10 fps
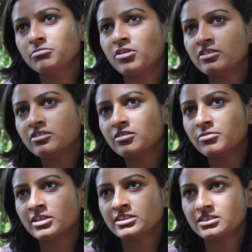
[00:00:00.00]
module
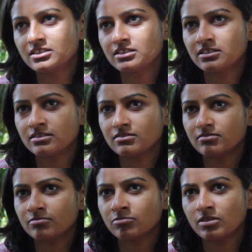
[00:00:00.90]
was
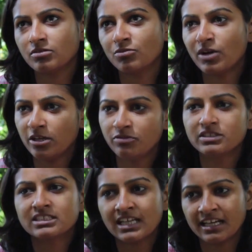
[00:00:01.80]
one of
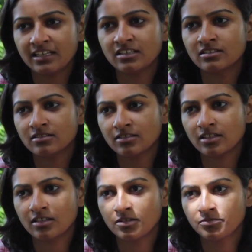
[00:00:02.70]
its kind
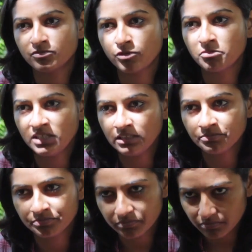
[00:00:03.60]
for me,
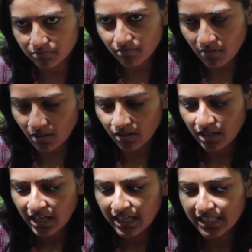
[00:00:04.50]

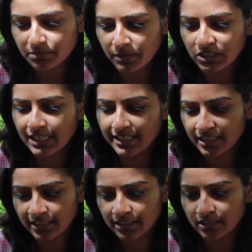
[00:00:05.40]

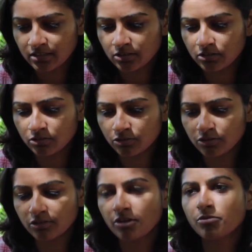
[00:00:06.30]
especially to
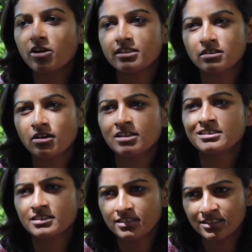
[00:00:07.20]
know what
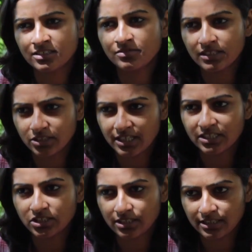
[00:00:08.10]
alternative
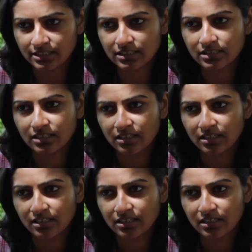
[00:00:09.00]
education is.